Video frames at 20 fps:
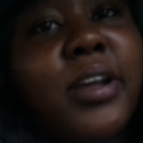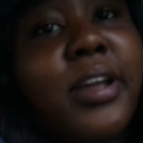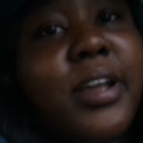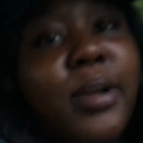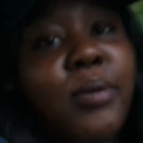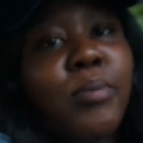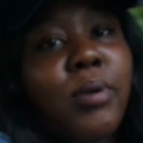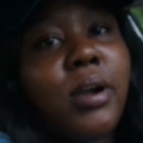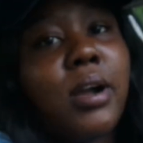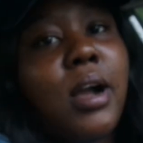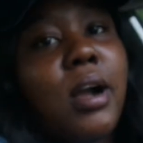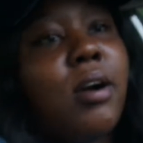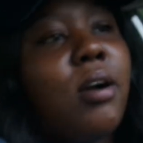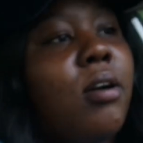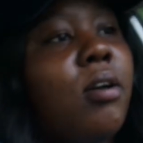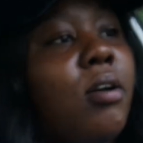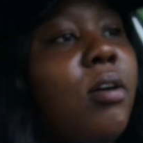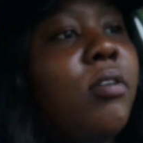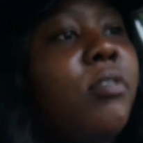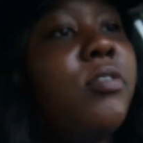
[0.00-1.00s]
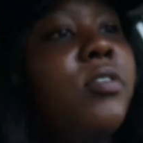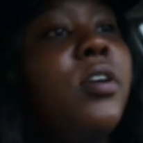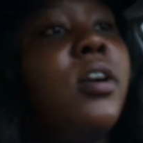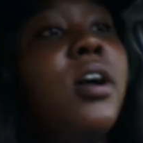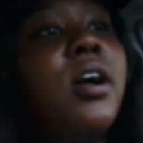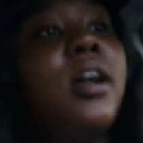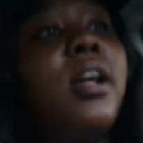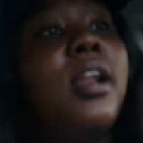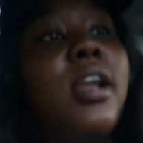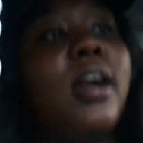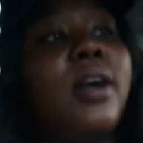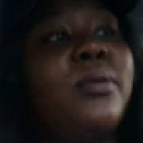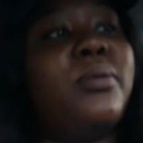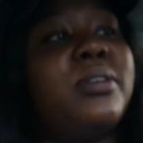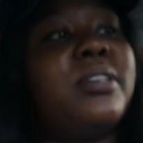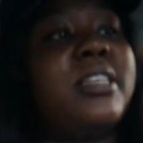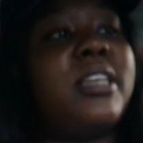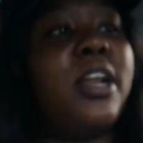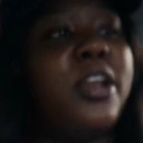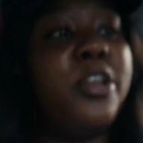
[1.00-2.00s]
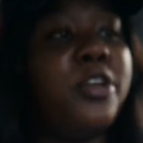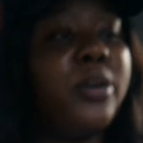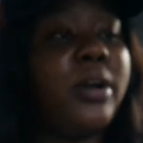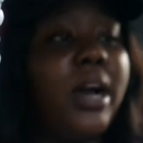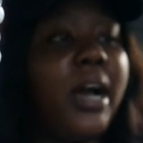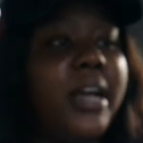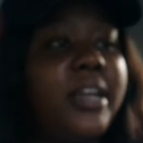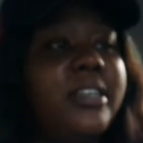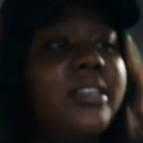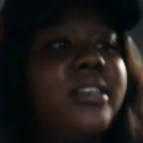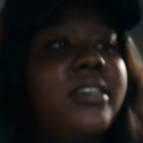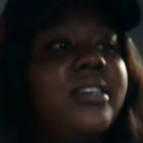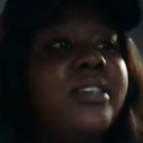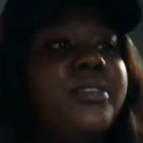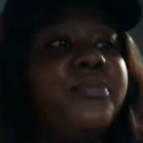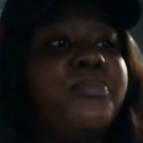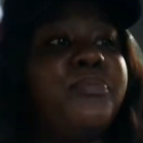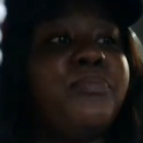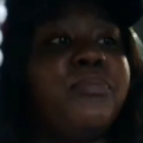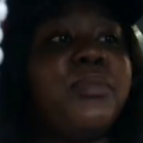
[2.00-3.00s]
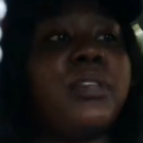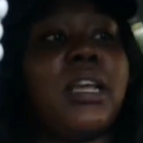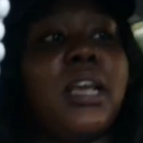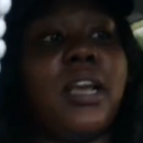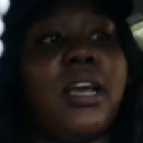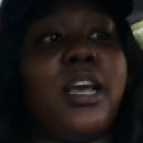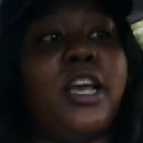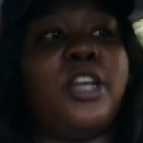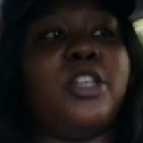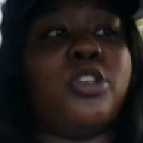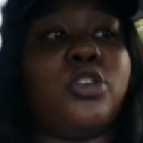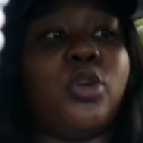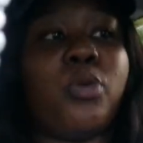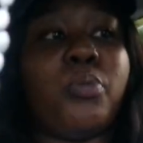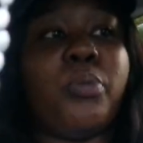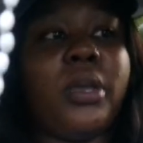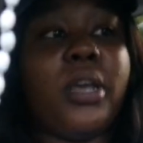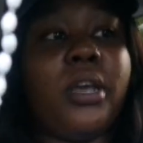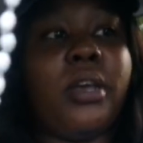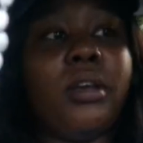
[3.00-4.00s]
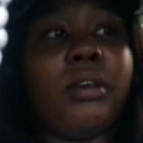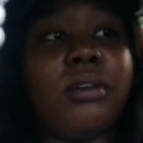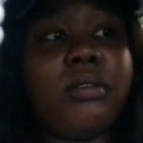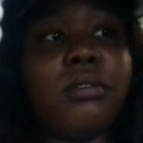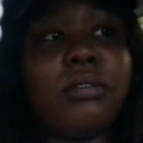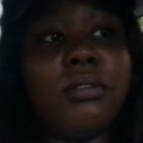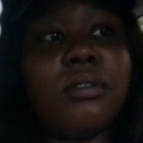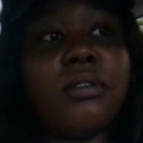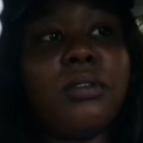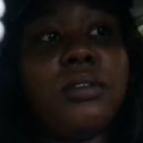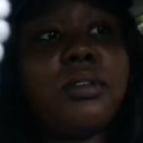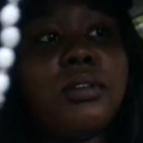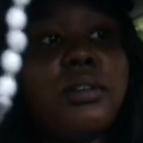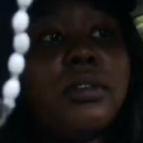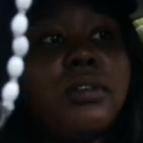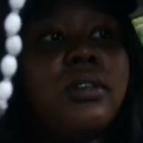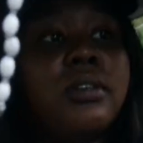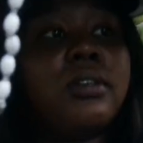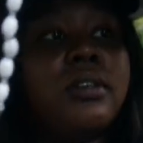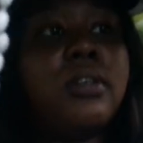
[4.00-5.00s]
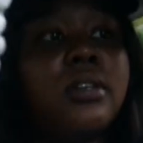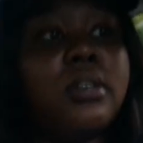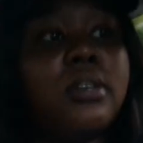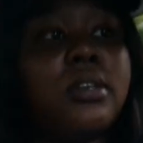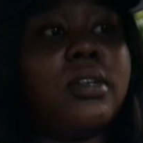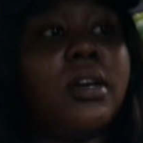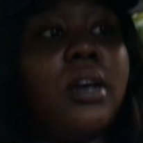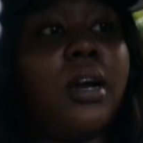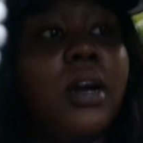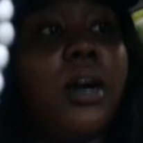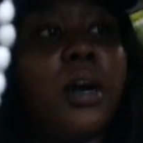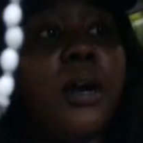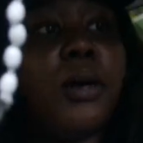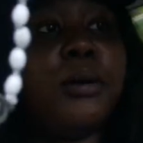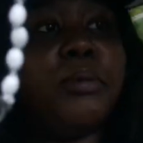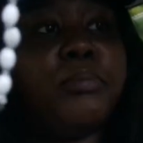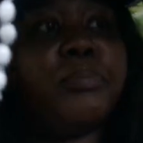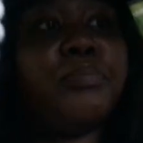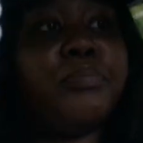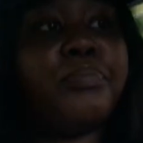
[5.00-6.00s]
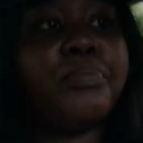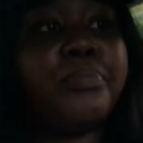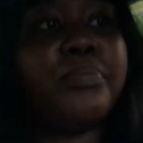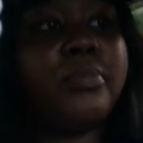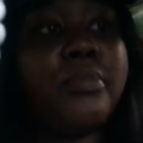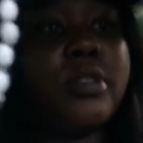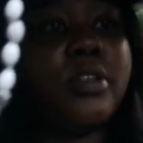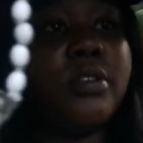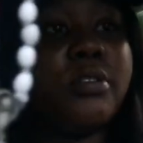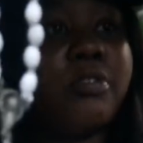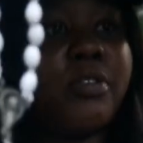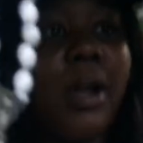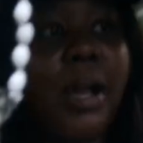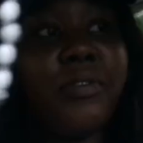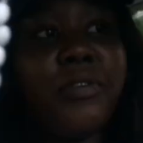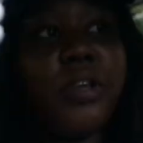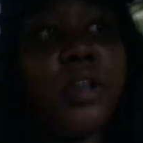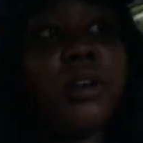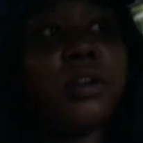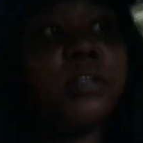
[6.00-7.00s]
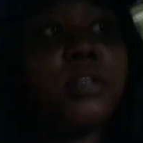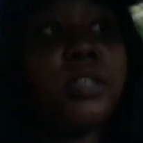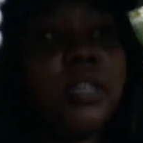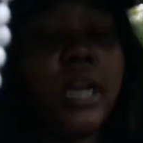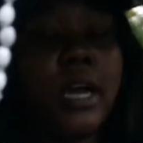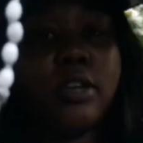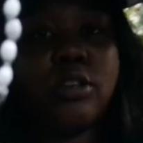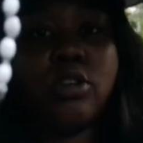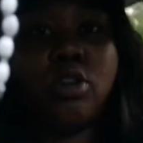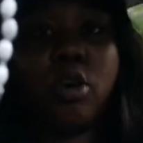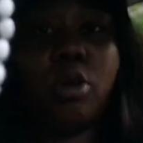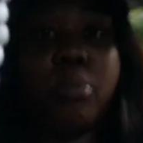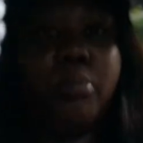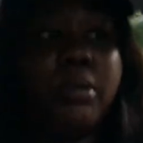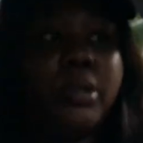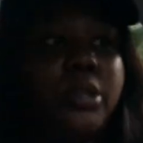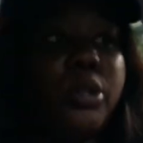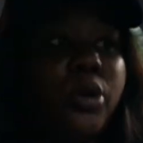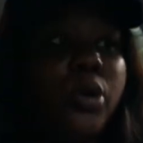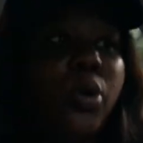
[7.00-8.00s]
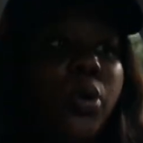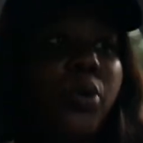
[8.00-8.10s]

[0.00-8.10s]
the camera got cut off, like I was telling you guys, it took me 5 years, yeah, to complete the